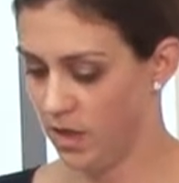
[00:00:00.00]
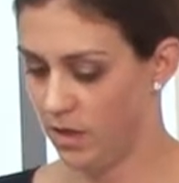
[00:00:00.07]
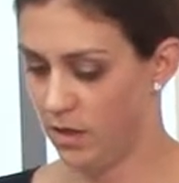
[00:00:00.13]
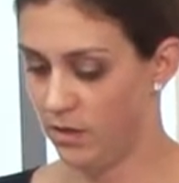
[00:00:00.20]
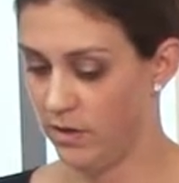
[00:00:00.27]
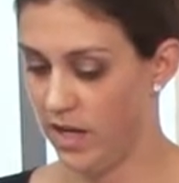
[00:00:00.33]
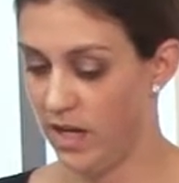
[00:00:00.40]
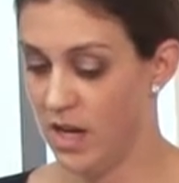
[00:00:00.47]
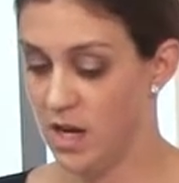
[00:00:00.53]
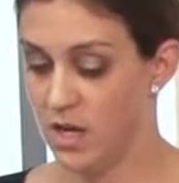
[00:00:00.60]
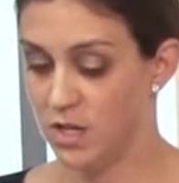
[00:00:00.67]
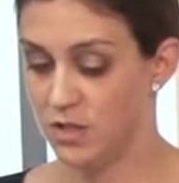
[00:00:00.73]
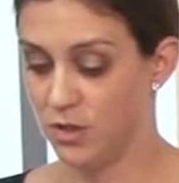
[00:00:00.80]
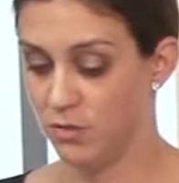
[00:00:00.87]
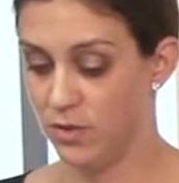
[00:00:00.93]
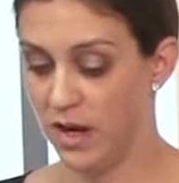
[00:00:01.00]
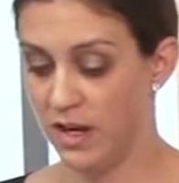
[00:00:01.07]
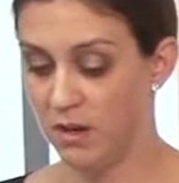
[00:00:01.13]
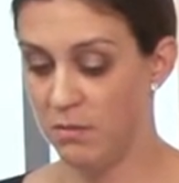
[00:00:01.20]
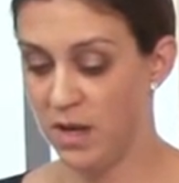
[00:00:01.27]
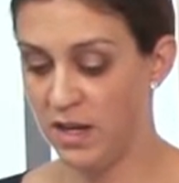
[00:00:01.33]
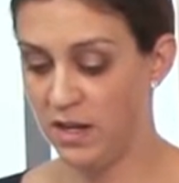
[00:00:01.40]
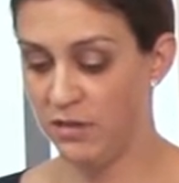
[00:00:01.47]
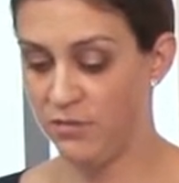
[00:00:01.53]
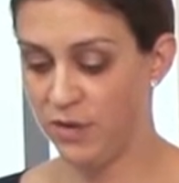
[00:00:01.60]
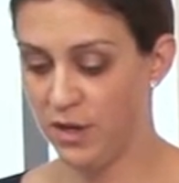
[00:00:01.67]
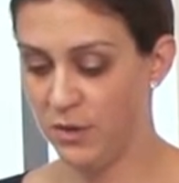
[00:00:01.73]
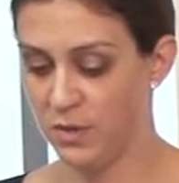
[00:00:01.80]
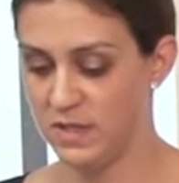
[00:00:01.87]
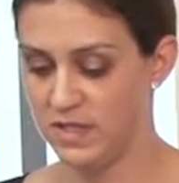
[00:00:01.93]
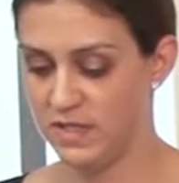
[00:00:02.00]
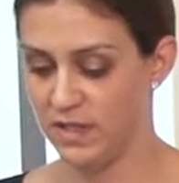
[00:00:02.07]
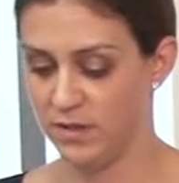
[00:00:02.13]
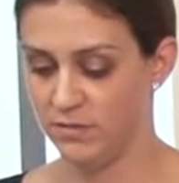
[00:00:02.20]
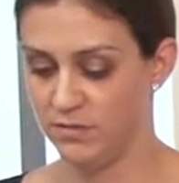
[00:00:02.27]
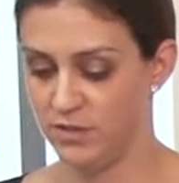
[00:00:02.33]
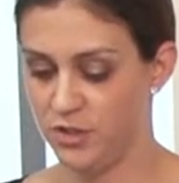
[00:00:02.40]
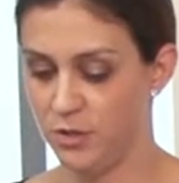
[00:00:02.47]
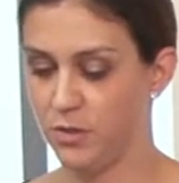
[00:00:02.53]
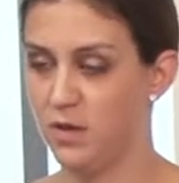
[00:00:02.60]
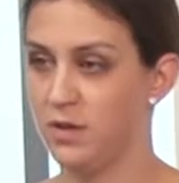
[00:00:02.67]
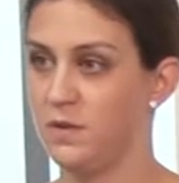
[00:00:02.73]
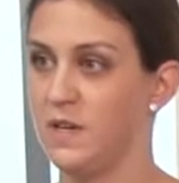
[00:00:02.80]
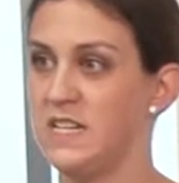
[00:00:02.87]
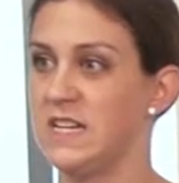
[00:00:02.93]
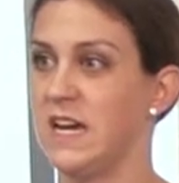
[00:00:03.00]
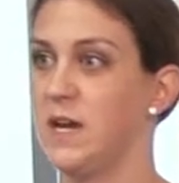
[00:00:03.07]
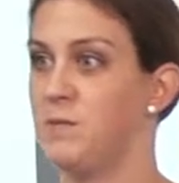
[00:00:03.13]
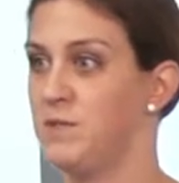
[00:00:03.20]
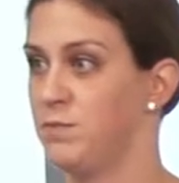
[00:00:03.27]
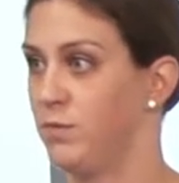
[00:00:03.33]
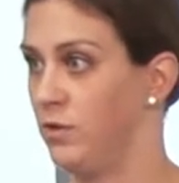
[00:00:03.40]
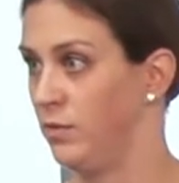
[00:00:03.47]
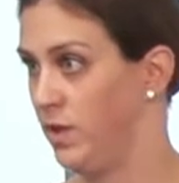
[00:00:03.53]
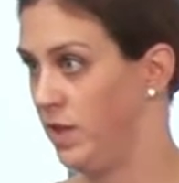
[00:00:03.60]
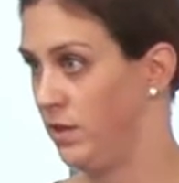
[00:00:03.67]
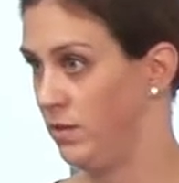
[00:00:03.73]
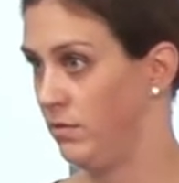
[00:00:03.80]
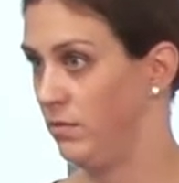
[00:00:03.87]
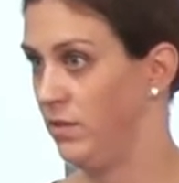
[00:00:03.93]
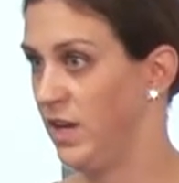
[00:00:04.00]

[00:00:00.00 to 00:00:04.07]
All right, so recommended frequency, 2 to 3 times per week.